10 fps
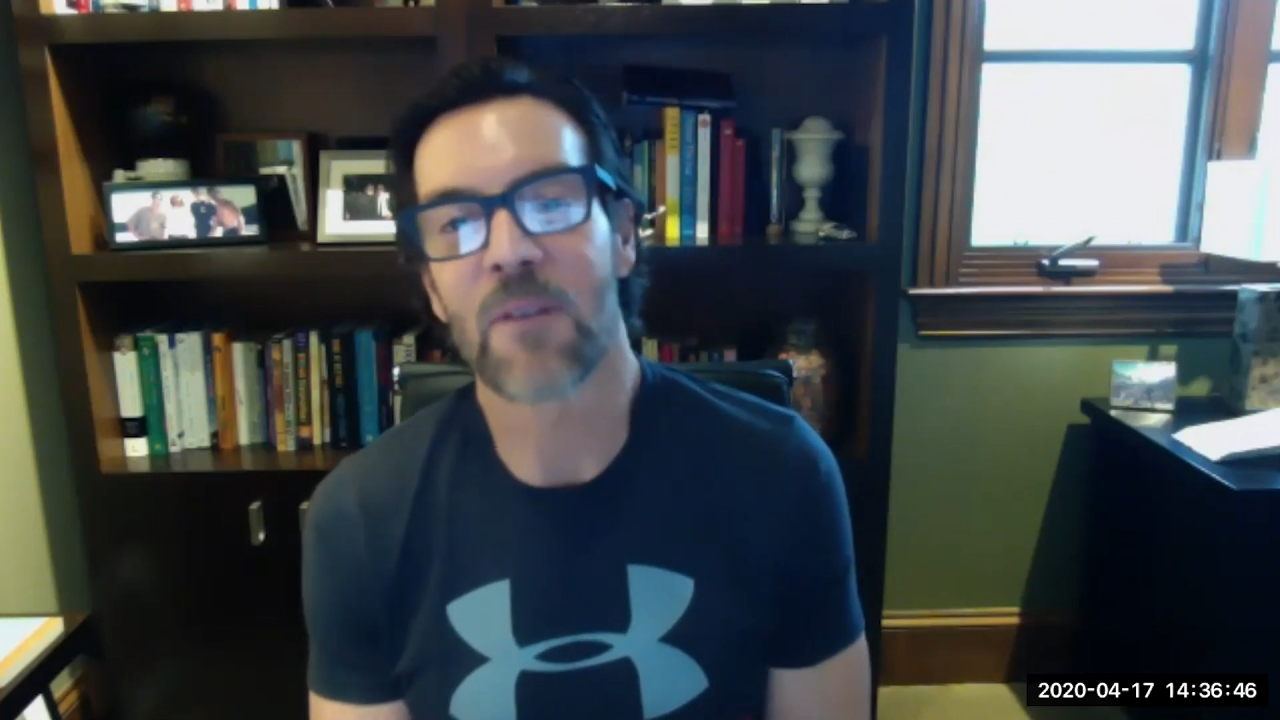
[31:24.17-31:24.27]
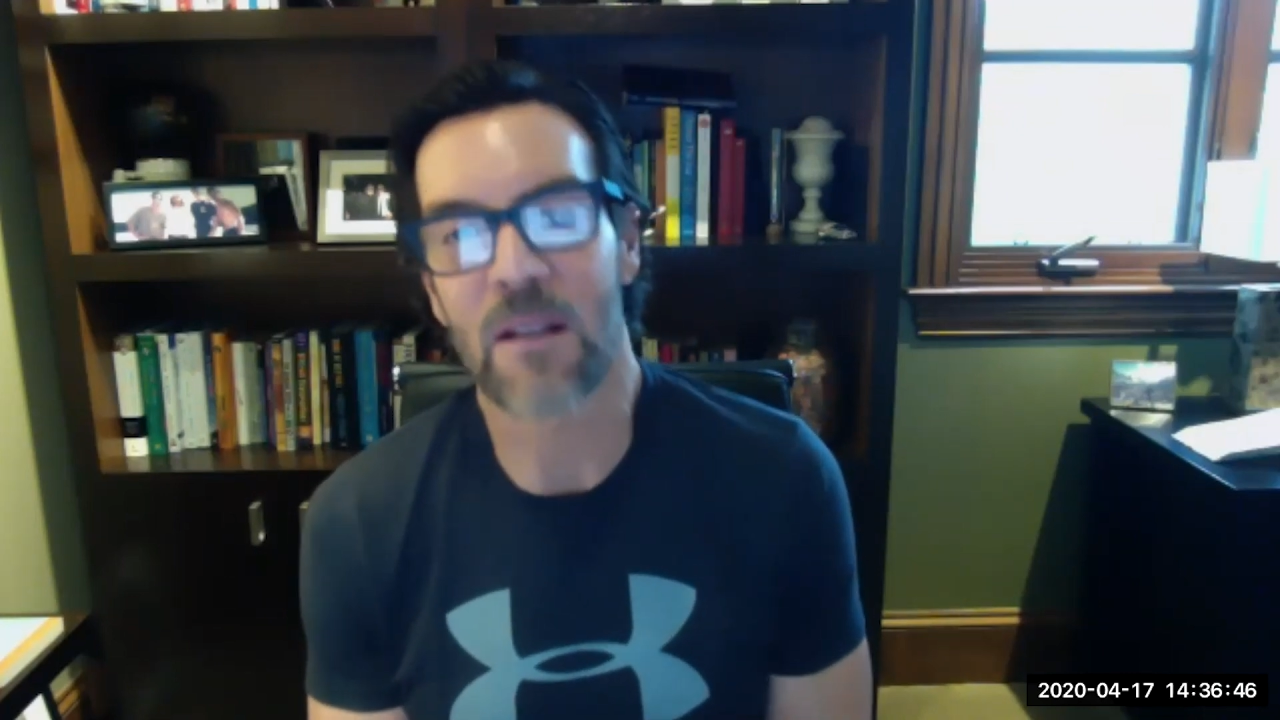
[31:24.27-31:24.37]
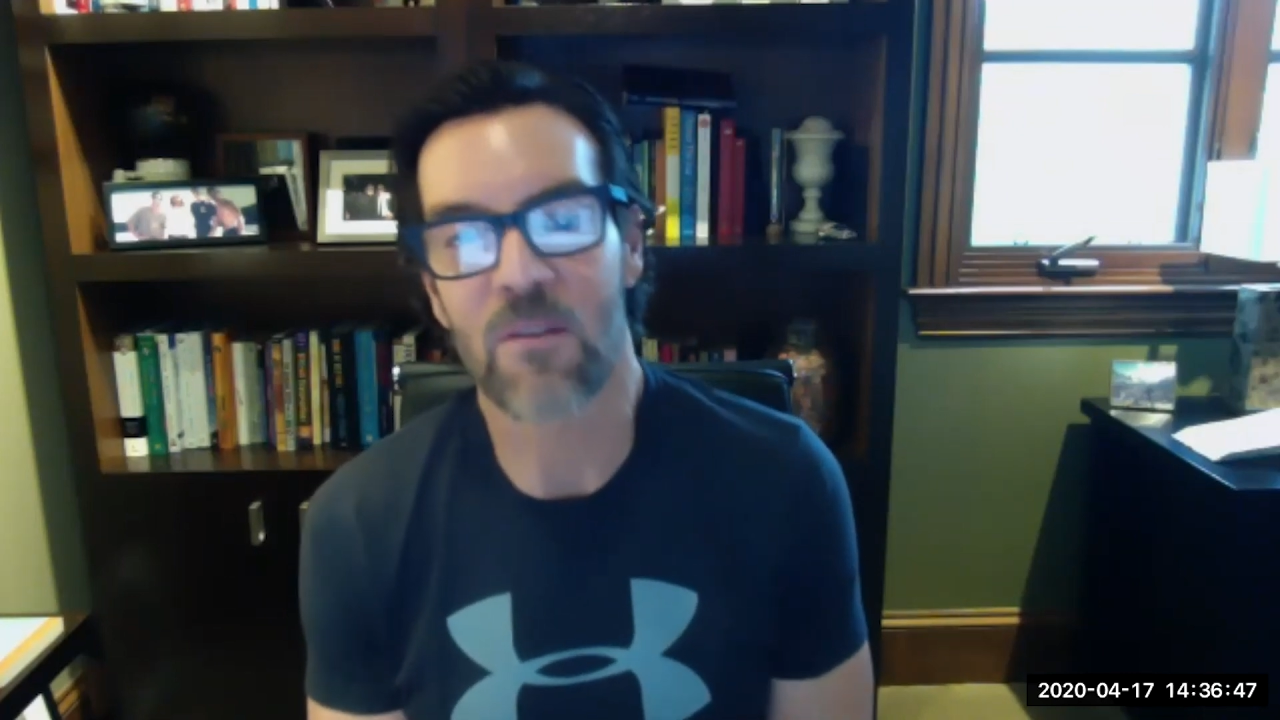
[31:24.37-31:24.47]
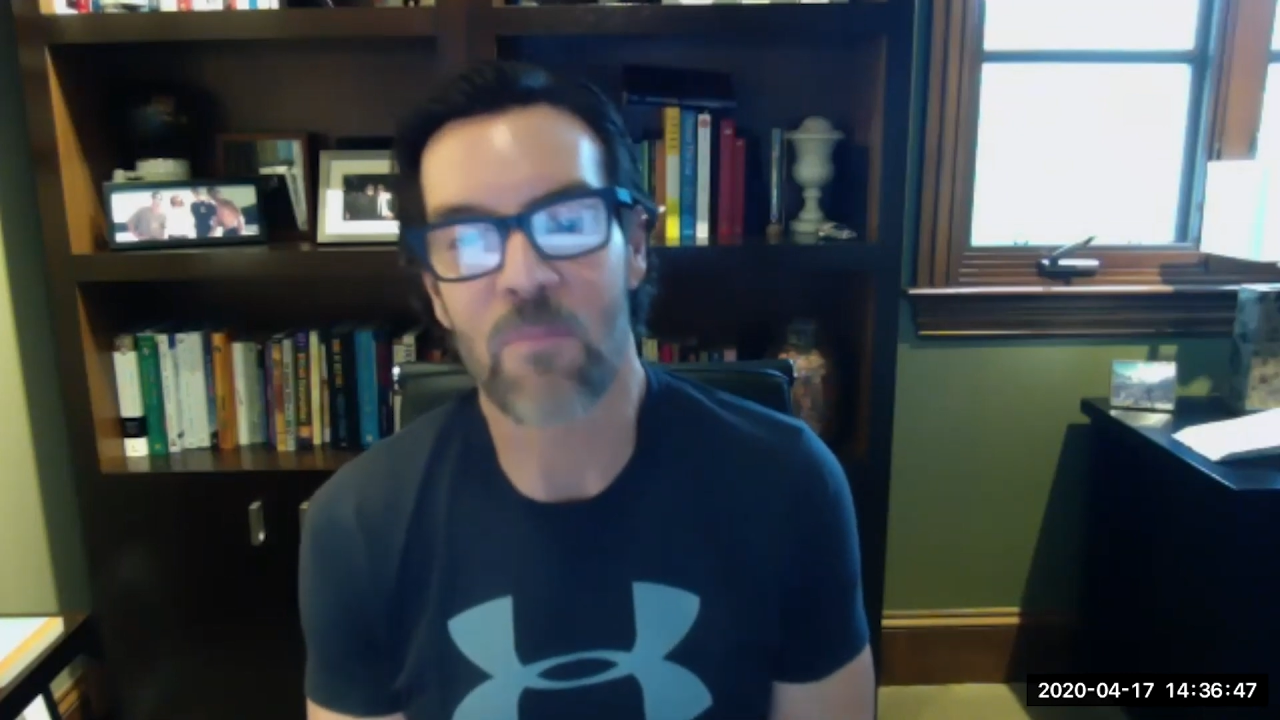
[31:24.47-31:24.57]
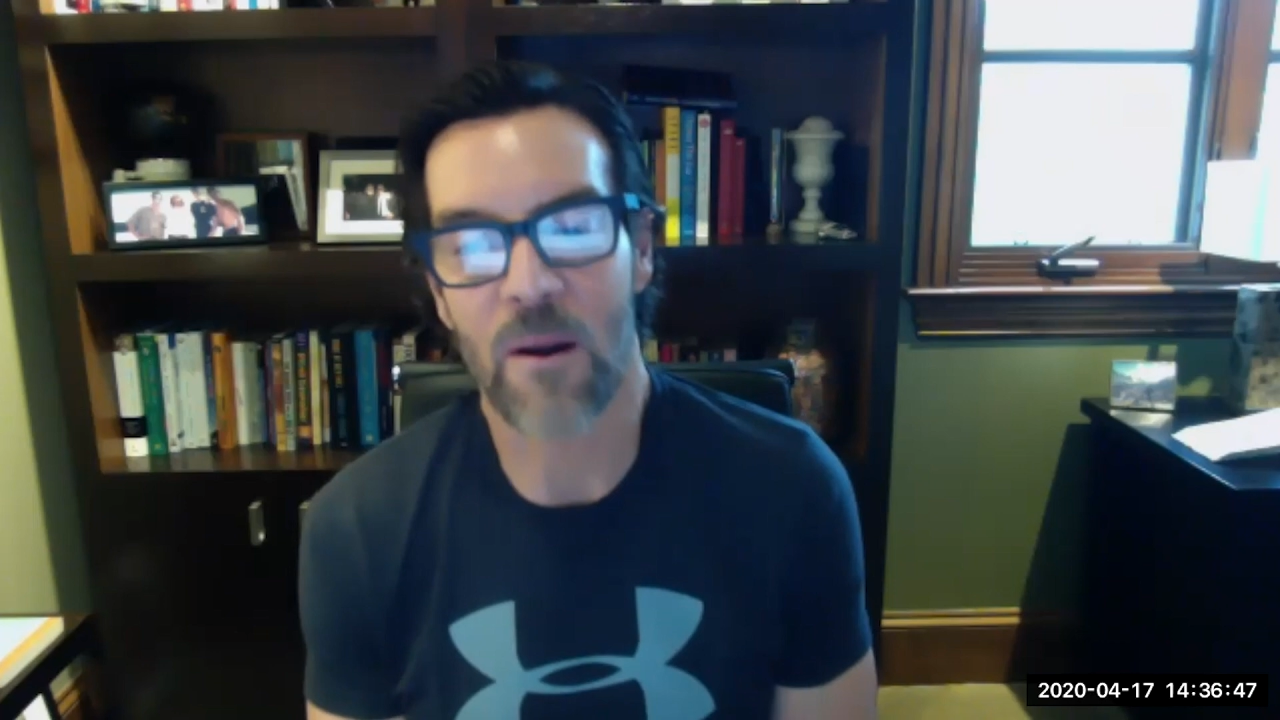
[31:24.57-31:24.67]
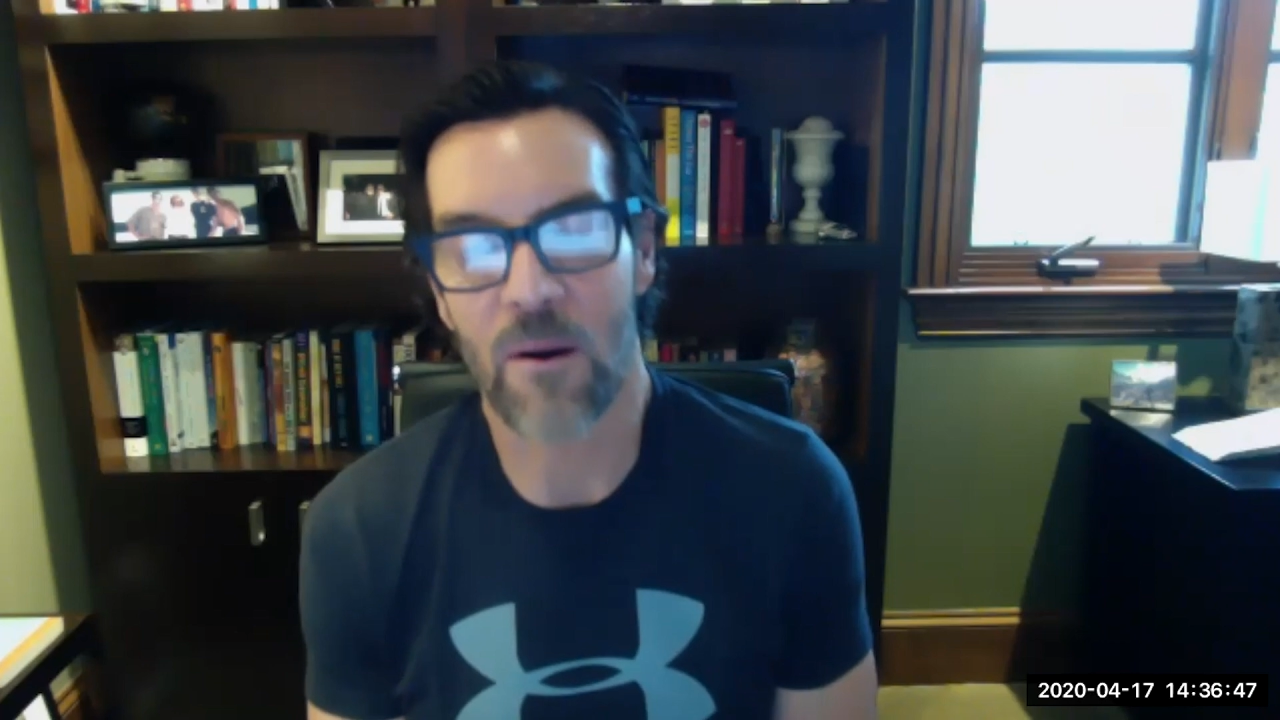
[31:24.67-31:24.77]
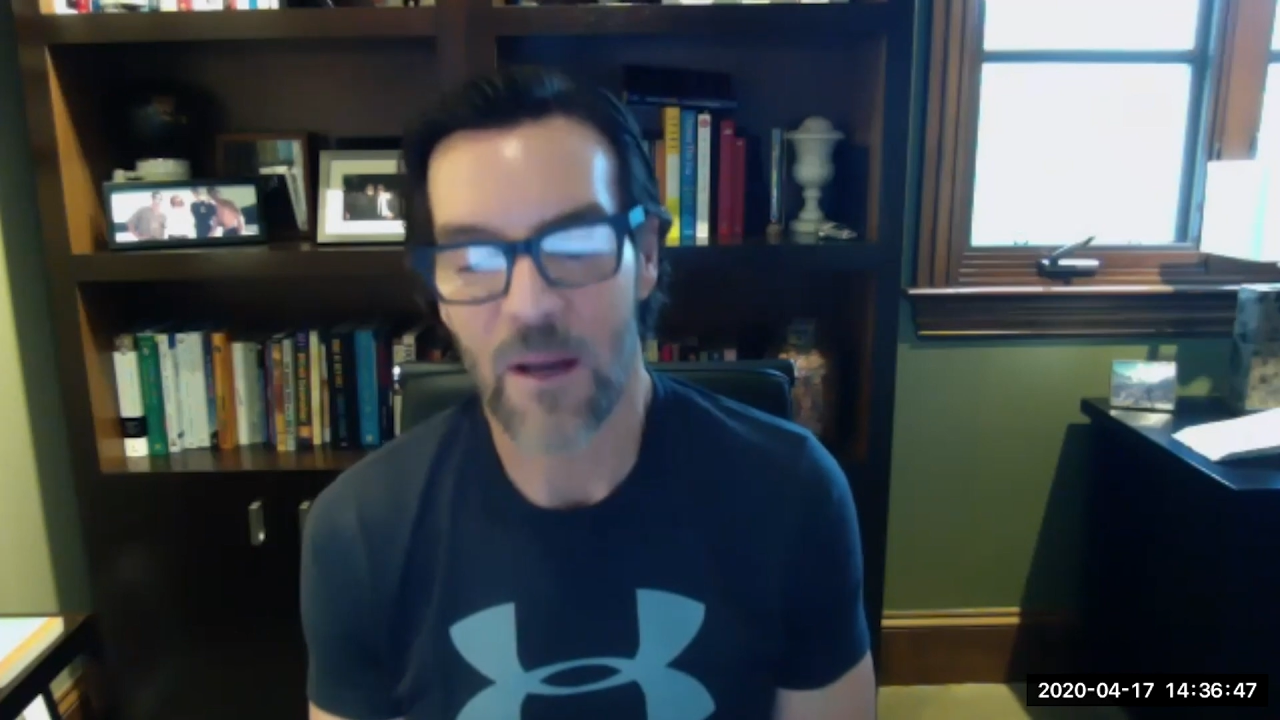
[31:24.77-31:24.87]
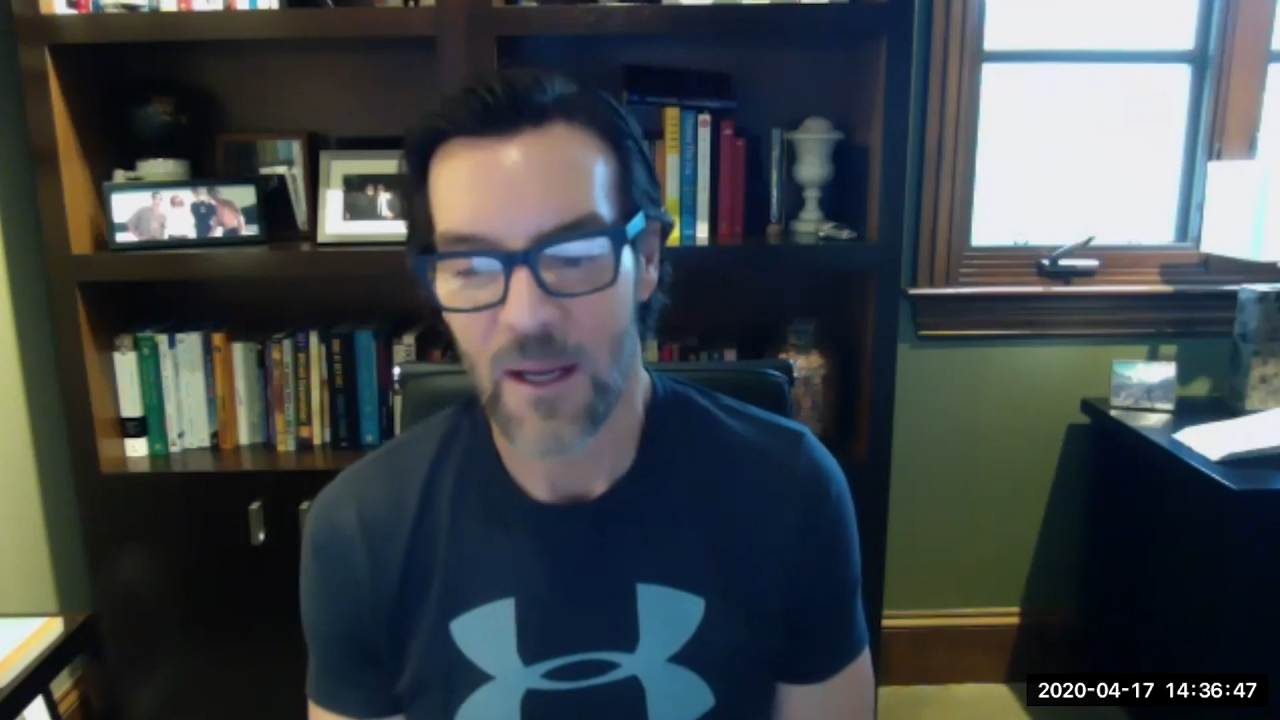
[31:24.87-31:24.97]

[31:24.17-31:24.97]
gets better.